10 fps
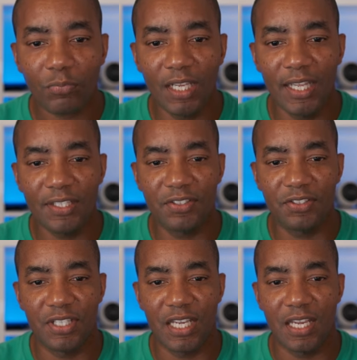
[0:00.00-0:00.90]
Let's
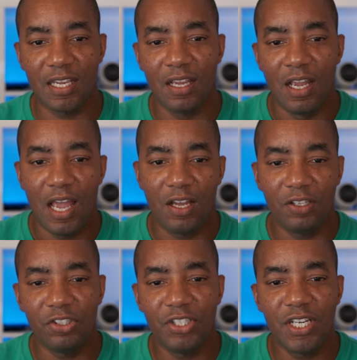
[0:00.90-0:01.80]
see.
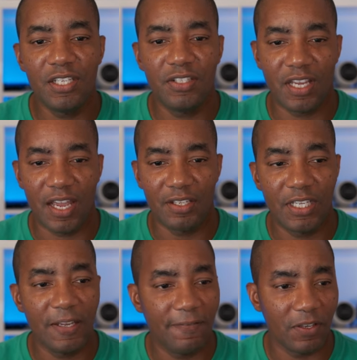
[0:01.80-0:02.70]
LG says
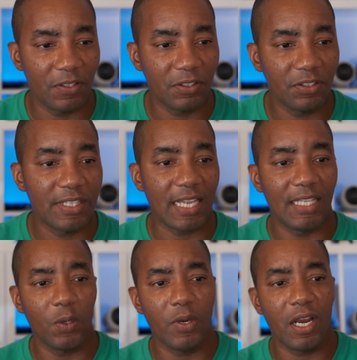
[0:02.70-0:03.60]
he feels that
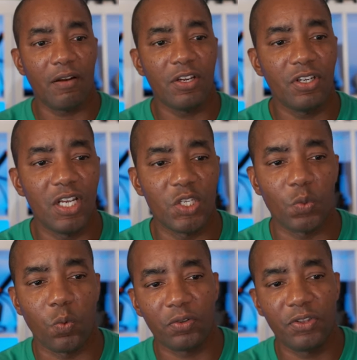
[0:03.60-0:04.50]
liquid aeration is
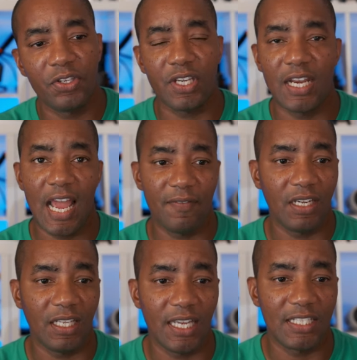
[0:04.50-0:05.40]
worthless in
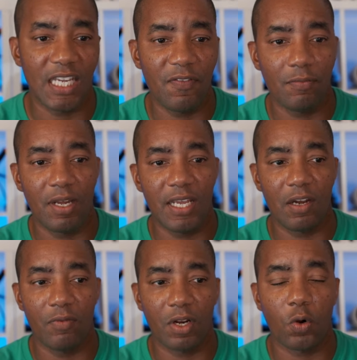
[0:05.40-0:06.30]
heavy clay. Save your money
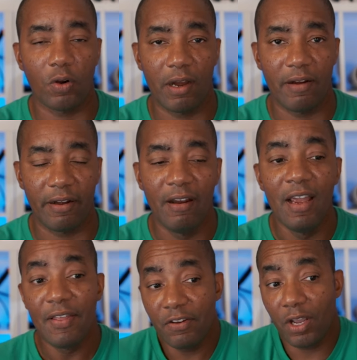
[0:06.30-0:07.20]
and rent a core aerator.
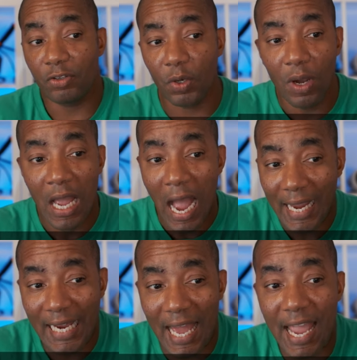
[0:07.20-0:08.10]
There you go. So
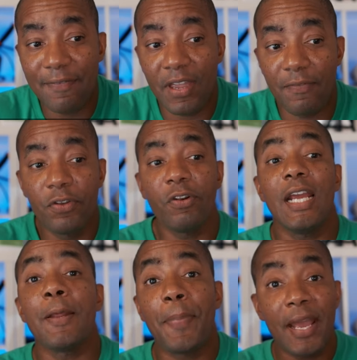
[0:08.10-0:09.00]
again,
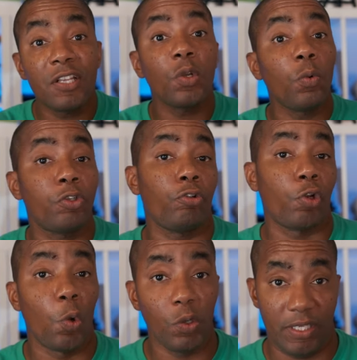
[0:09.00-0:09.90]
it depends on what your
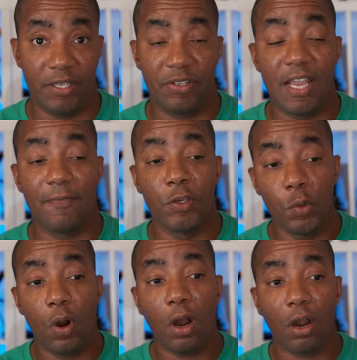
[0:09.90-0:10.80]
goal is. If
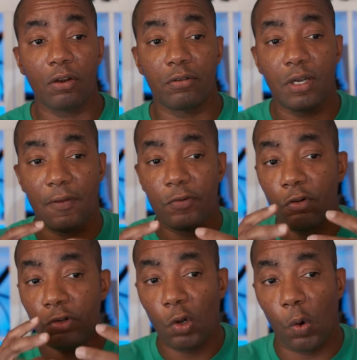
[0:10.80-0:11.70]

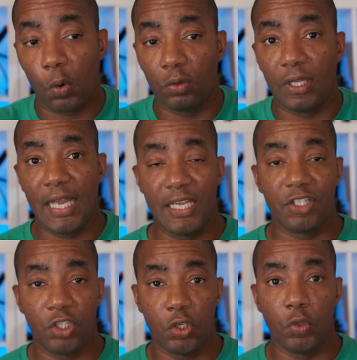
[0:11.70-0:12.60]
your goal
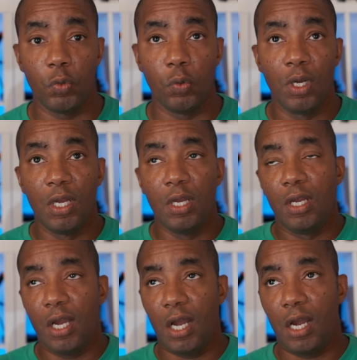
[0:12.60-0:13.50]
is to
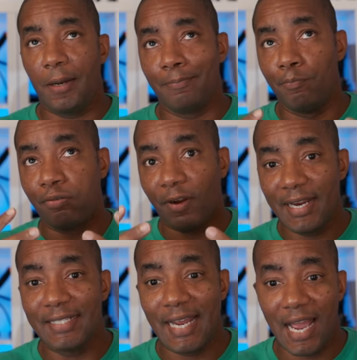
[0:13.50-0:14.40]

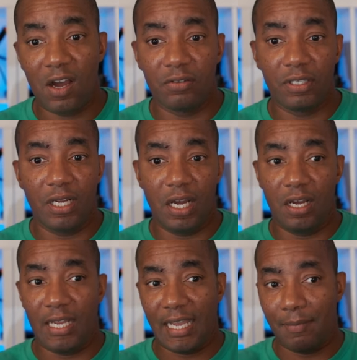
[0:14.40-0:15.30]
break down
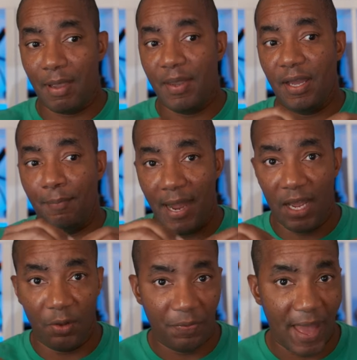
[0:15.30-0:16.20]
like a
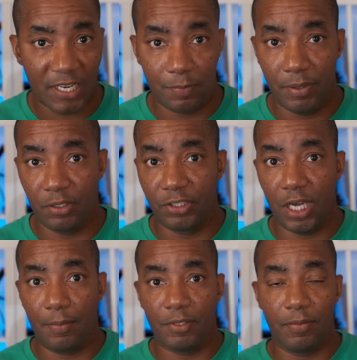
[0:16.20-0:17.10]
mild thatch
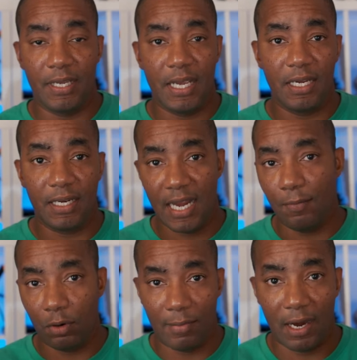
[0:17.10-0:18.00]
buildup to begin
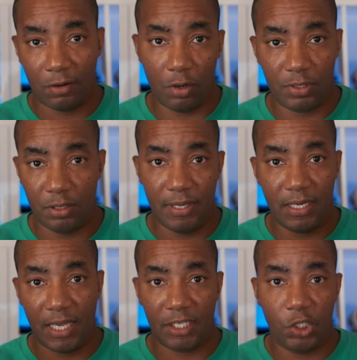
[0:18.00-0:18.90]
getting more microbes and to
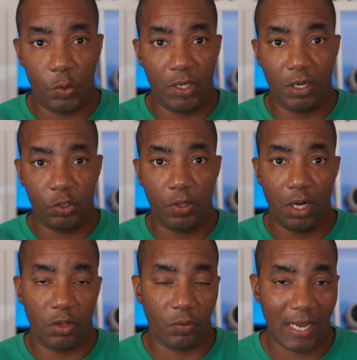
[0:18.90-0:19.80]
begin like chewing on
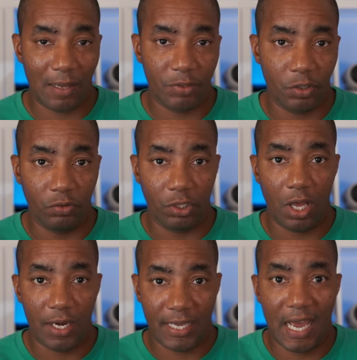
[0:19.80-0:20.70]
all the organic material in the
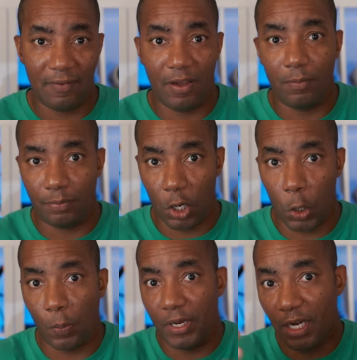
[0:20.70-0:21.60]
lawn to kind of help
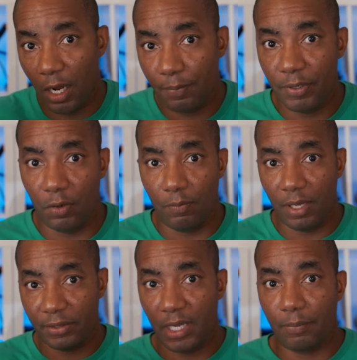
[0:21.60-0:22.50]
open it up, you
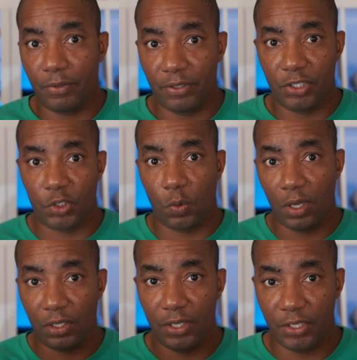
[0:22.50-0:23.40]
know, help the
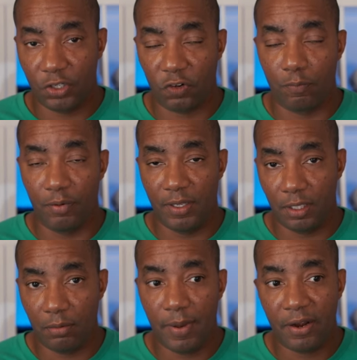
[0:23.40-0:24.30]
soil and the turf breathe a
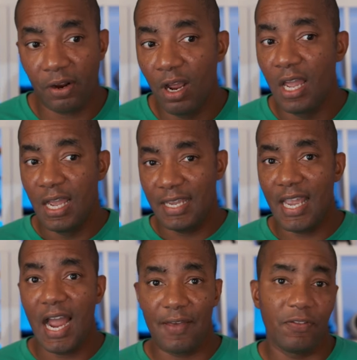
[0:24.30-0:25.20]
little bit better.
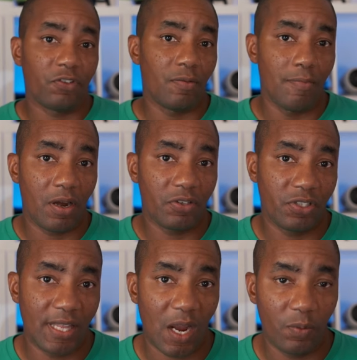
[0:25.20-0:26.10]
Yeah, I think there's some merits
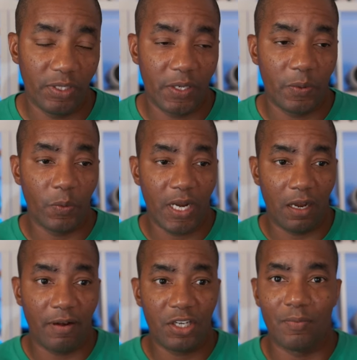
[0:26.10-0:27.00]
to that with liquid
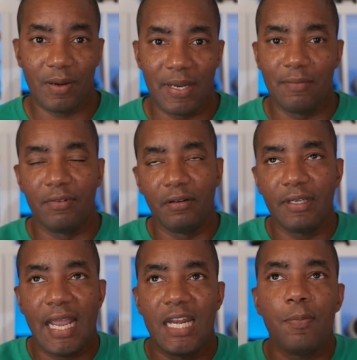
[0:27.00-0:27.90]
aeration. But I mean,
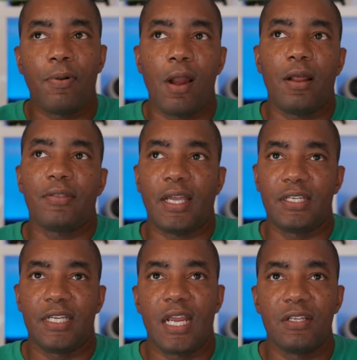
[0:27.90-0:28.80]
literally any product
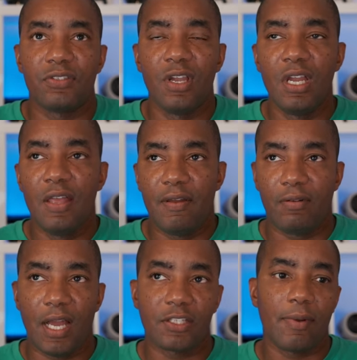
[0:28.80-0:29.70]
that
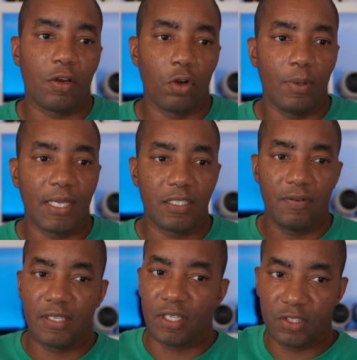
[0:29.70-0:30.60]
relies on microbial activity,